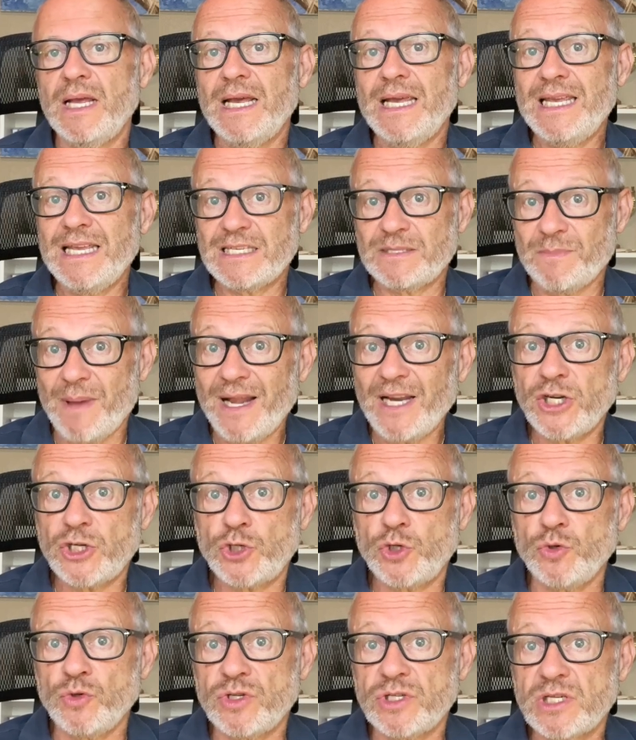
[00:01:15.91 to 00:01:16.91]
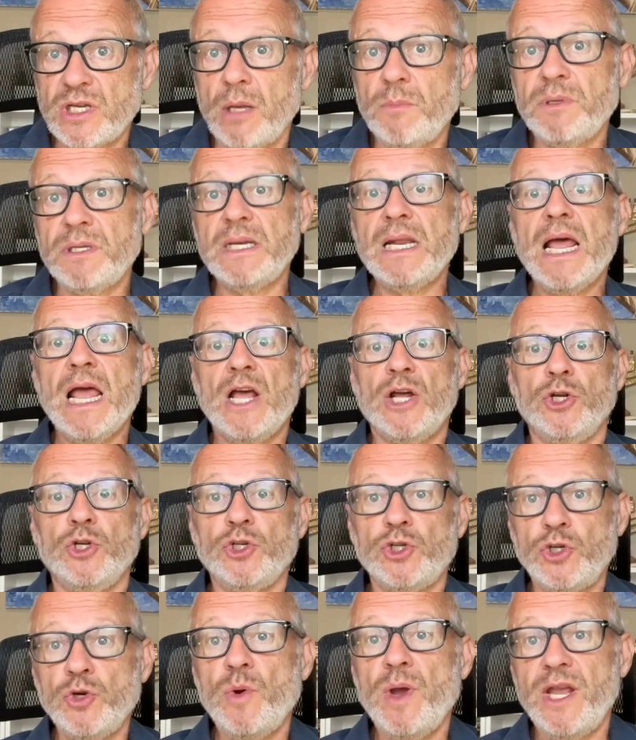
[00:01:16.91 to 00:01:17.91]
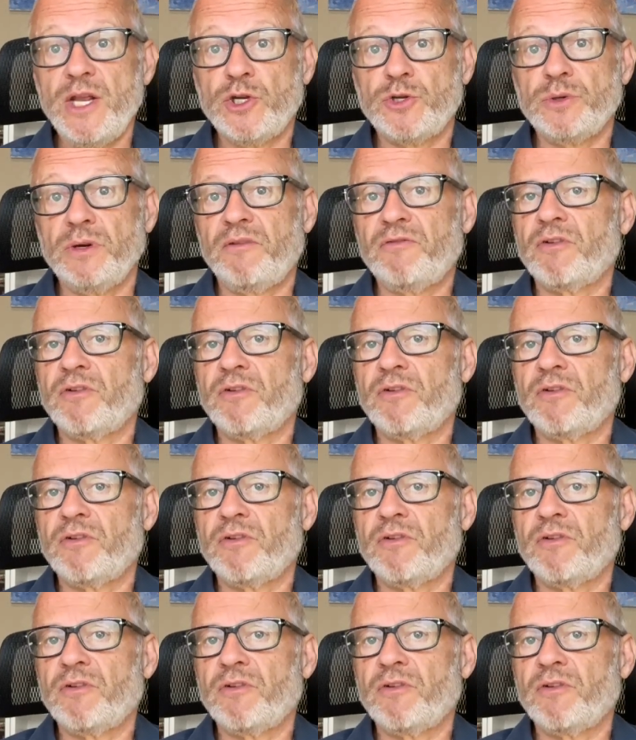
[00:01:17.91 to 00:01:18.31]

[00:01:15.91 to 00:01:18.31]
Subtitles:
He has managed to summon Jew hatred